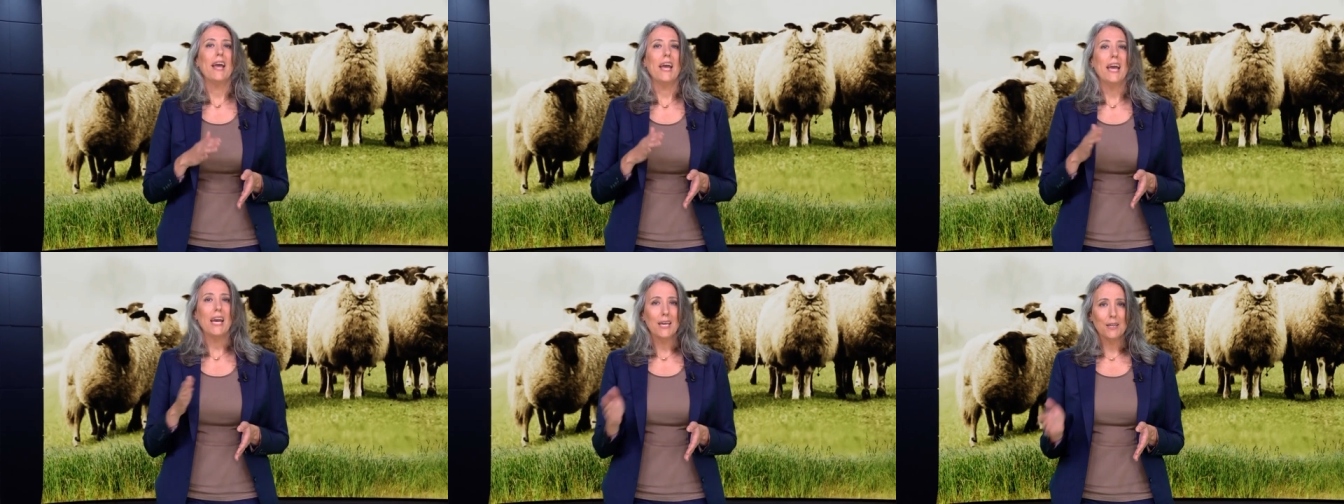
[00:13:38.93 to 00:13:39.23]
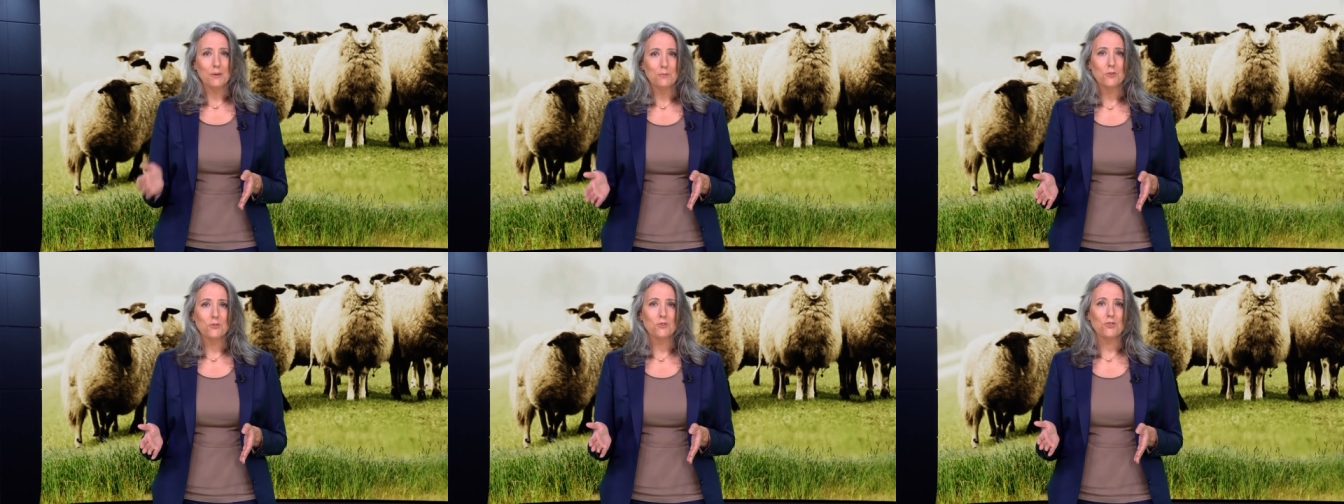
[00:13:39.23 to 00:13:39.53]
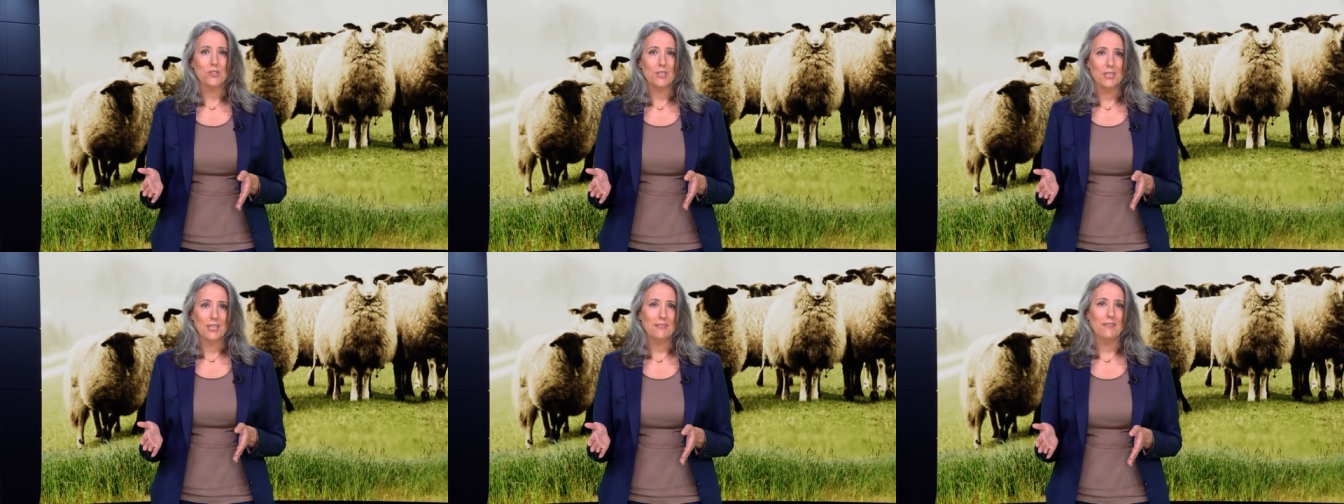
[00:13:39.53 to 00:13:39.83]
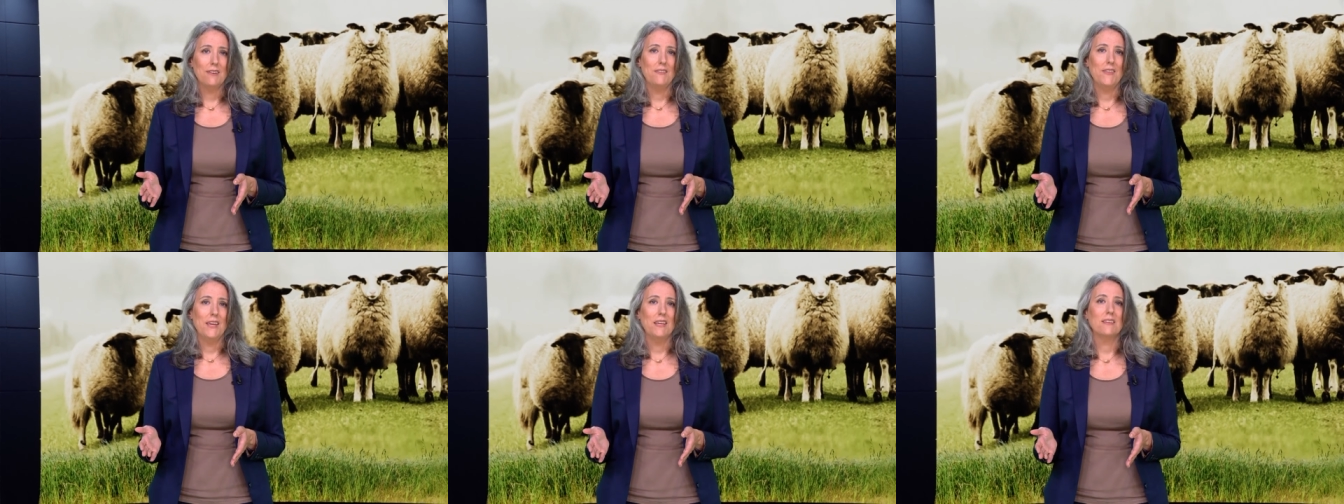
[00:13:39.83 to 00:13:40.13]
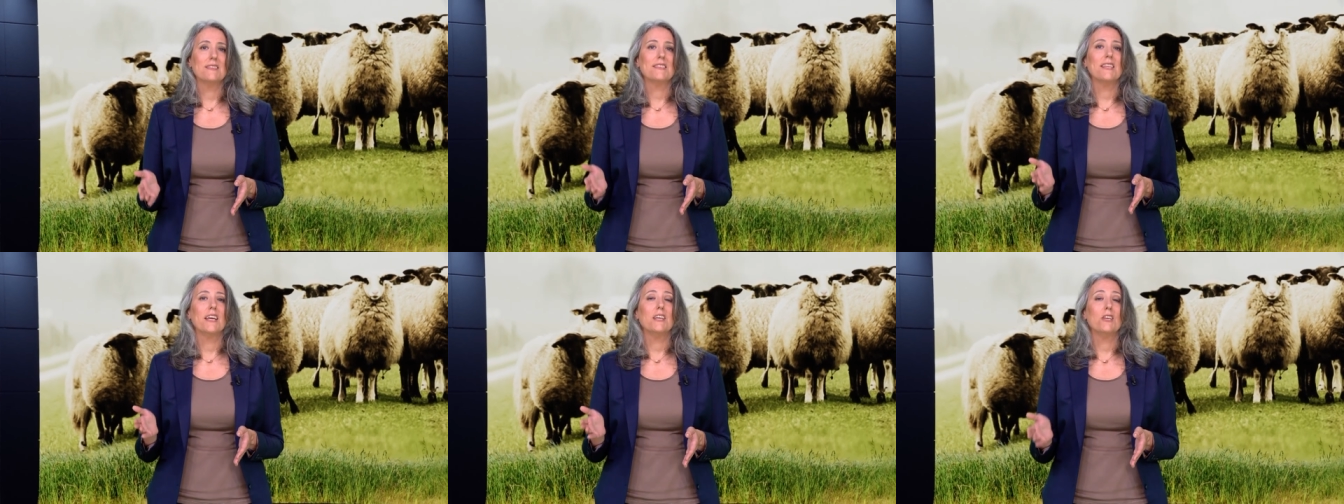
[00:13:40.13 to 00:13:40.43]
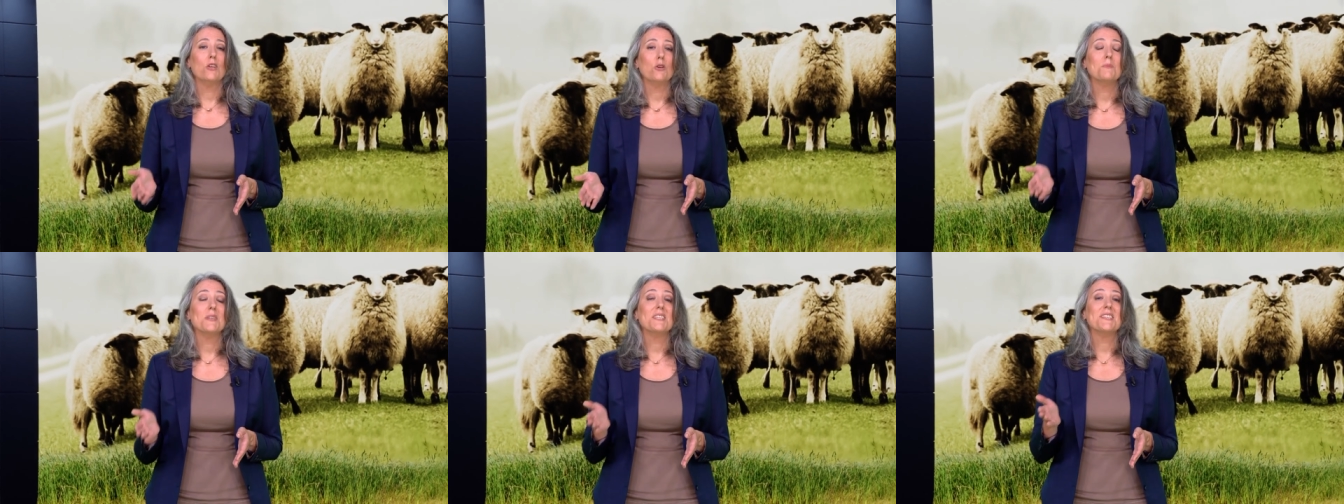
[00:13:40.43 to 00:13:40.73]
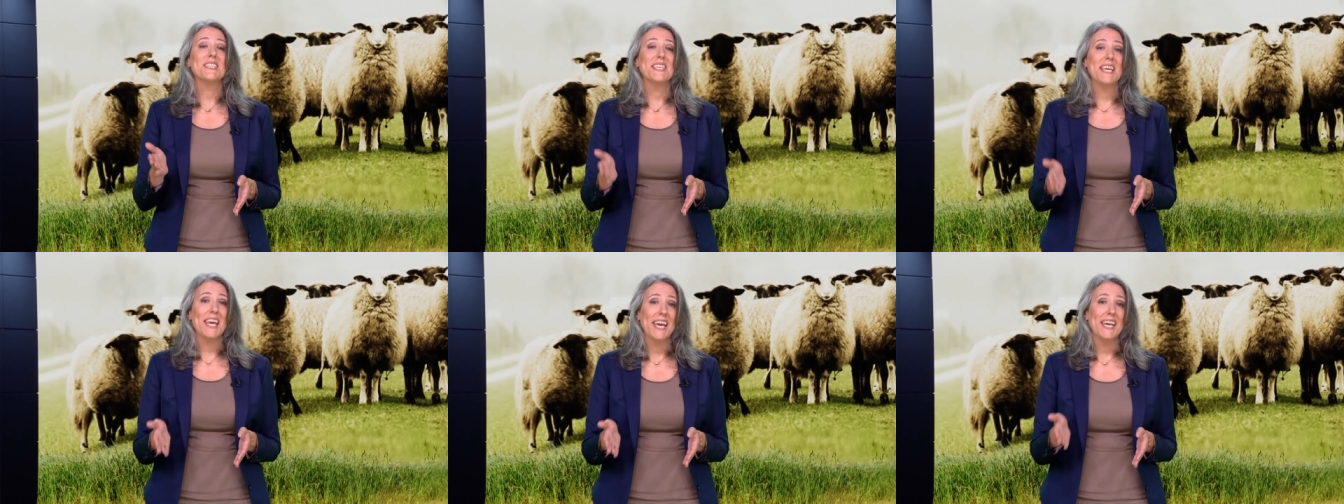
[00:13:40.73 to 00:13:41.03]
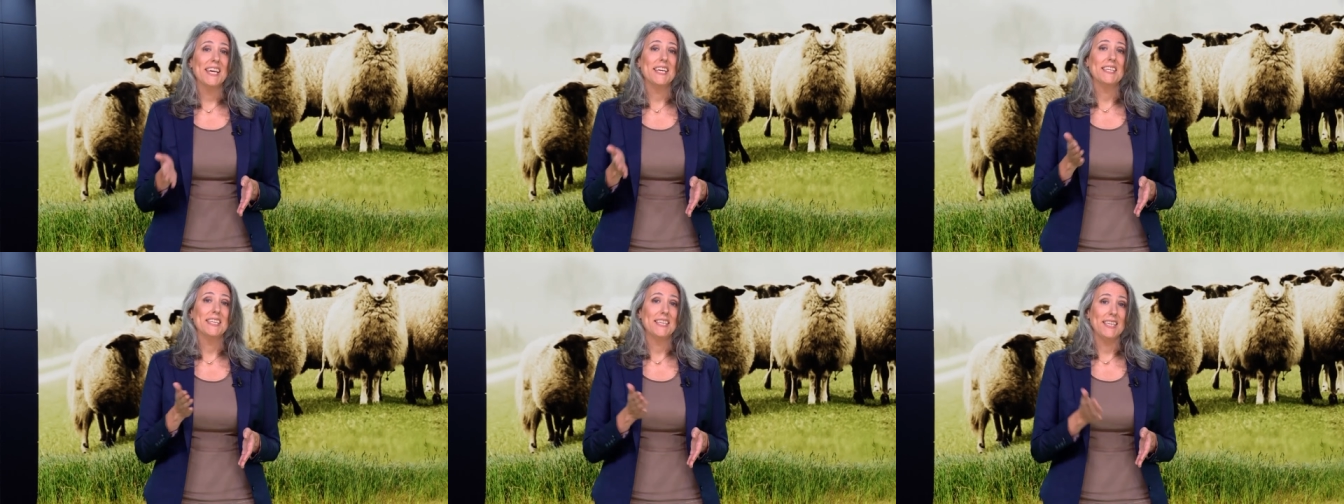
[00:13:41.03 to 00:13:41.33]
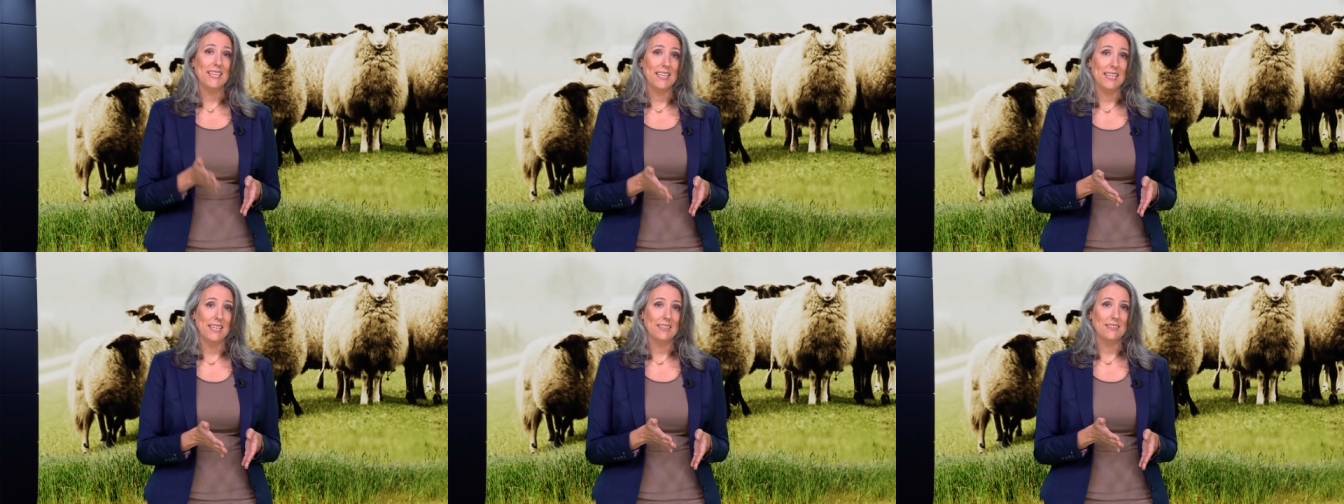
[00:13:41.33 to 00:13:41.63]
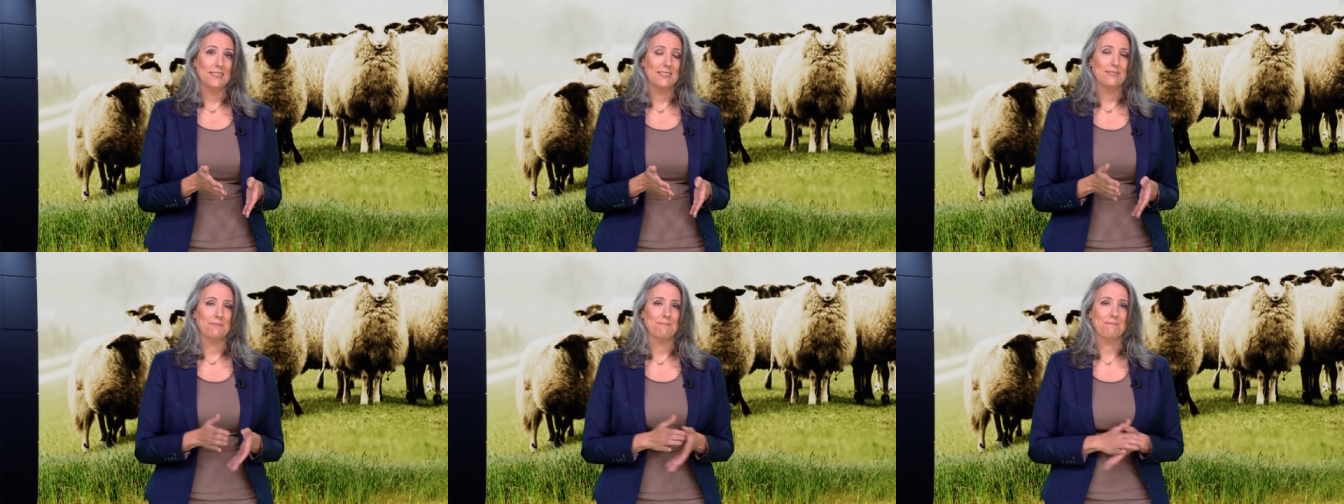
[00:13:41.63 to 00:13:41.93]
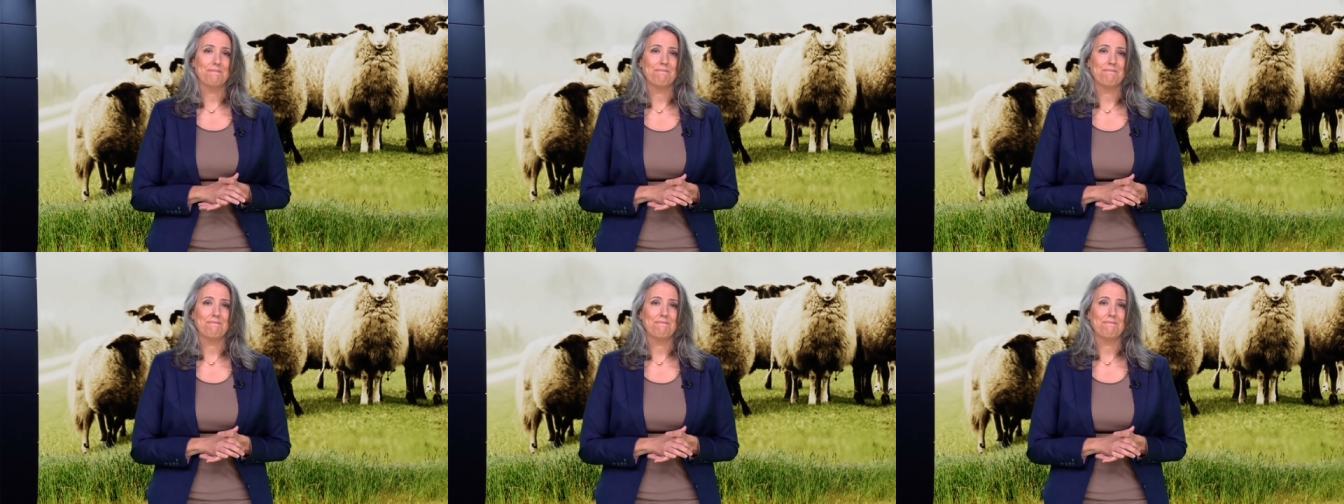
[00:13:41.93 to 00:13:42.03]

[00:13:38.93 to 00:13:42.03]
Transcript: Animals should eat the things that humans can't eat.